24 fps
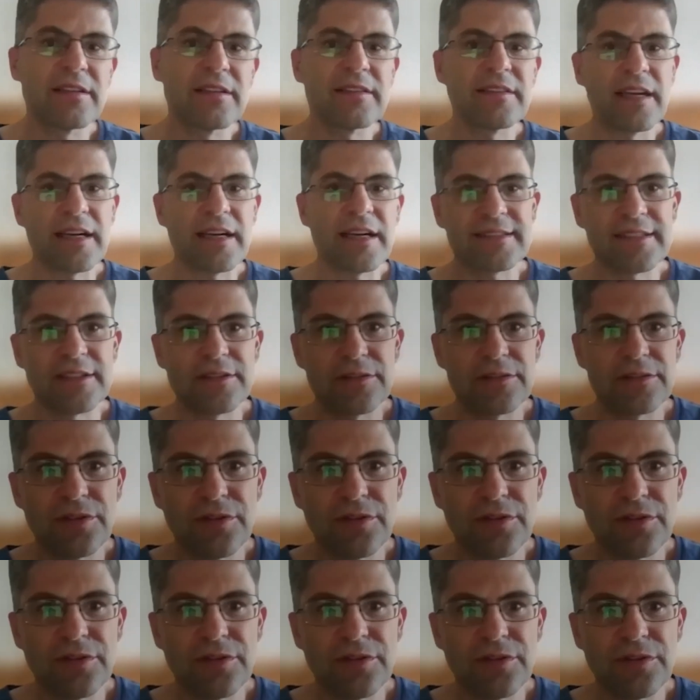the tax
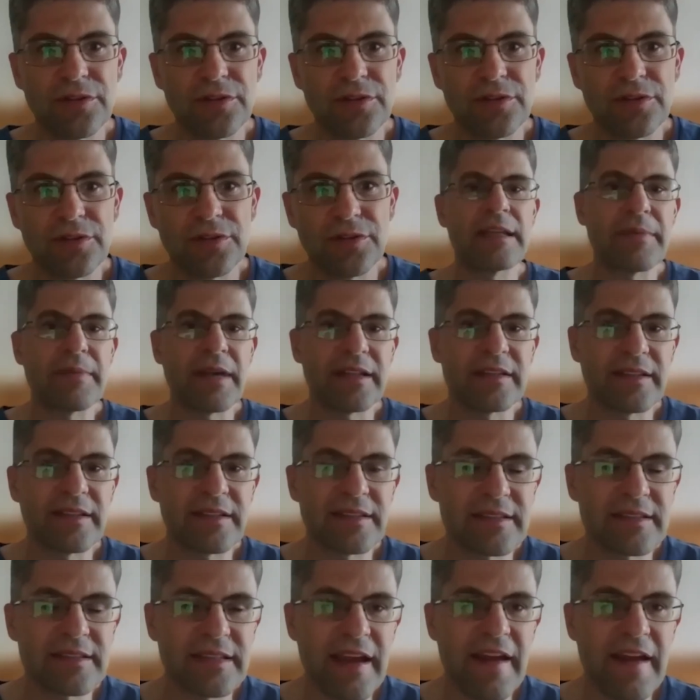authority to let them
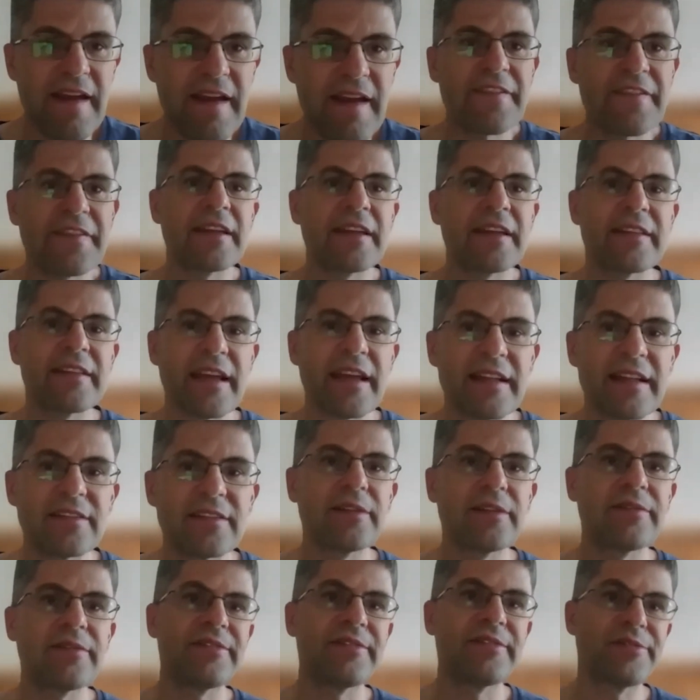understand that
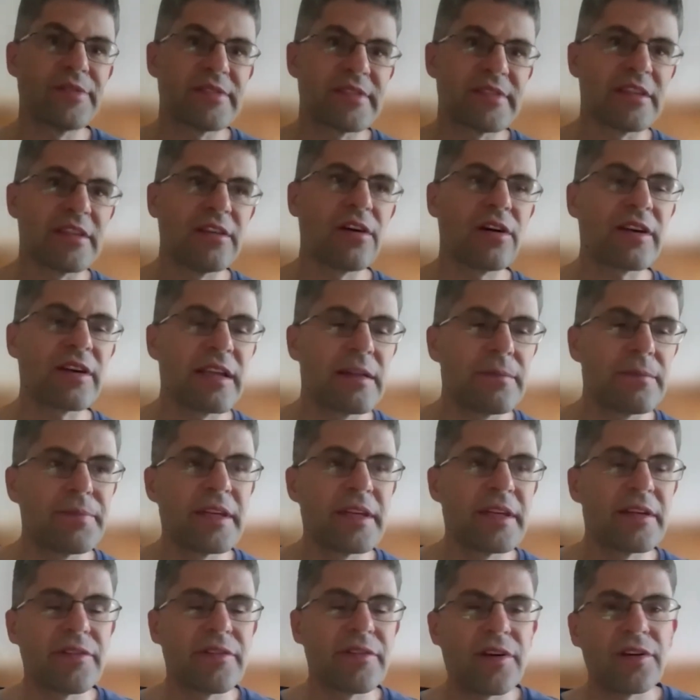with the locking
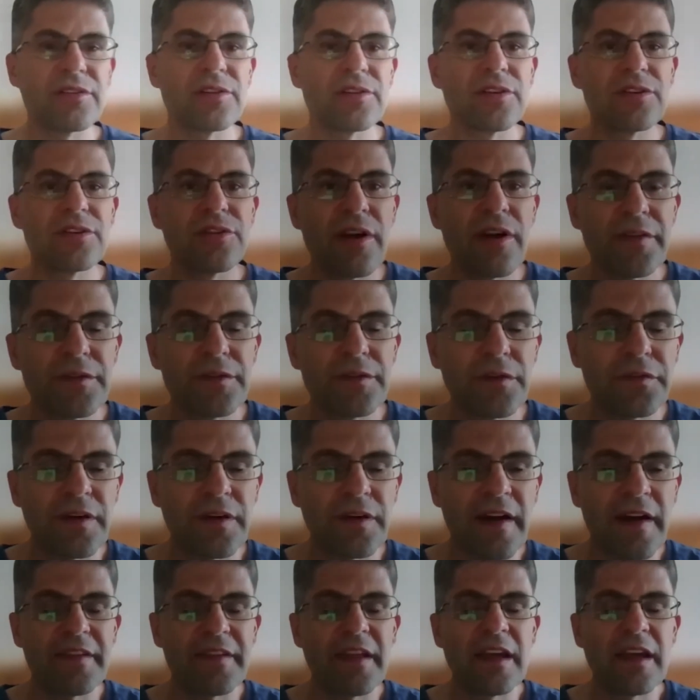period, you have to
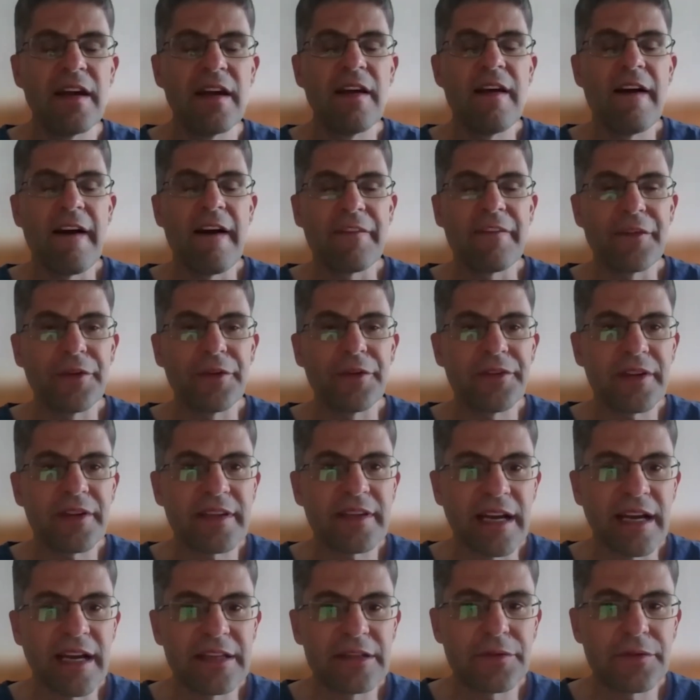find another
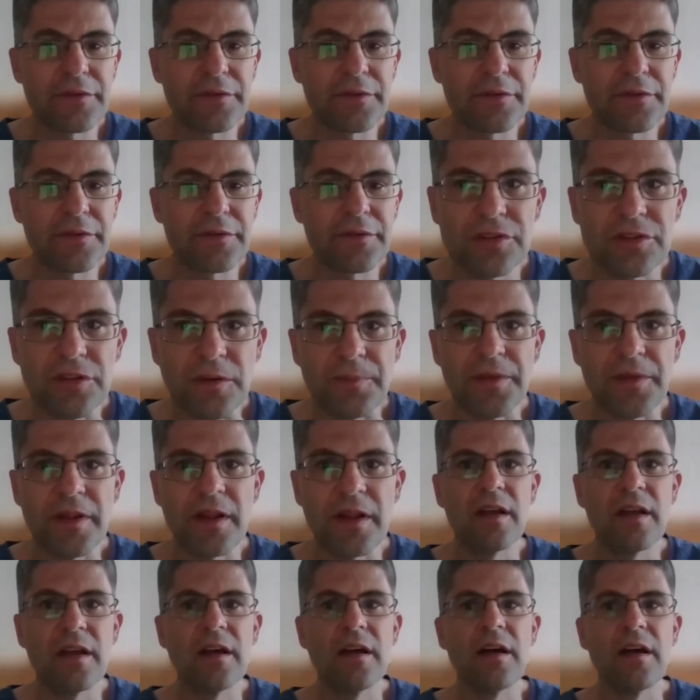kind of solution.
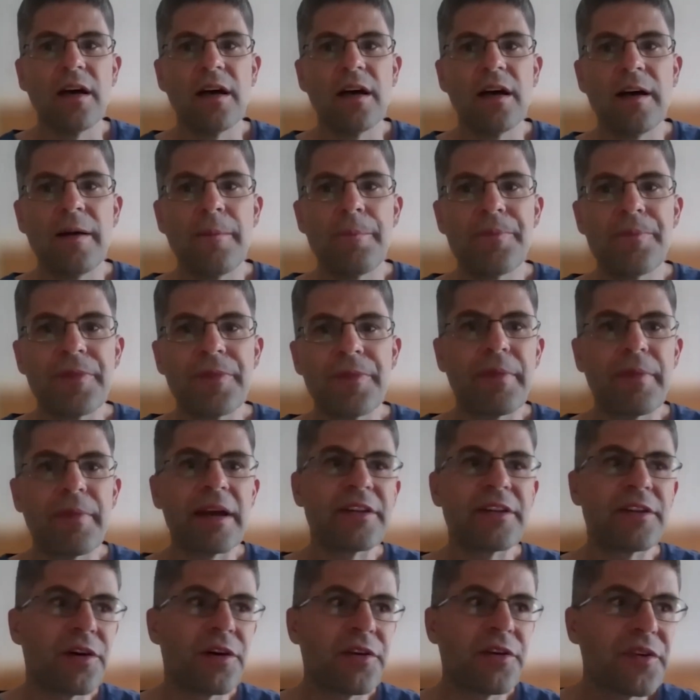By
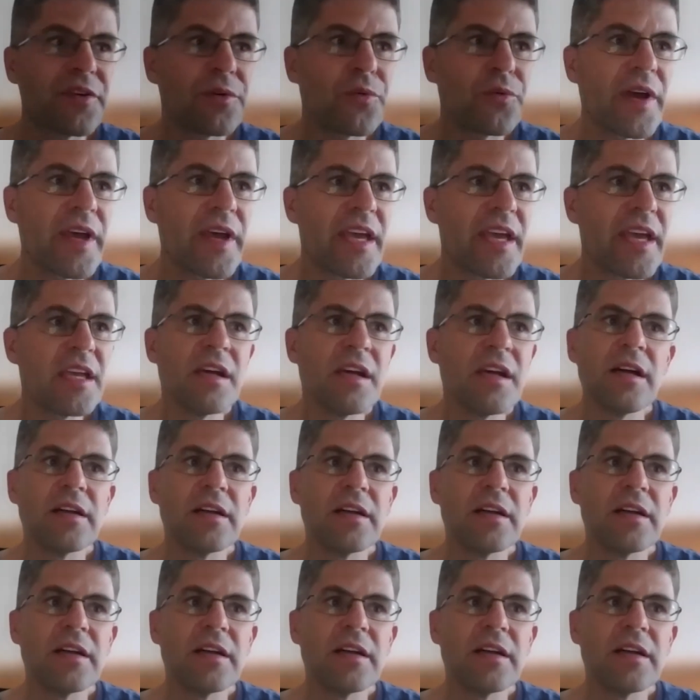the other way,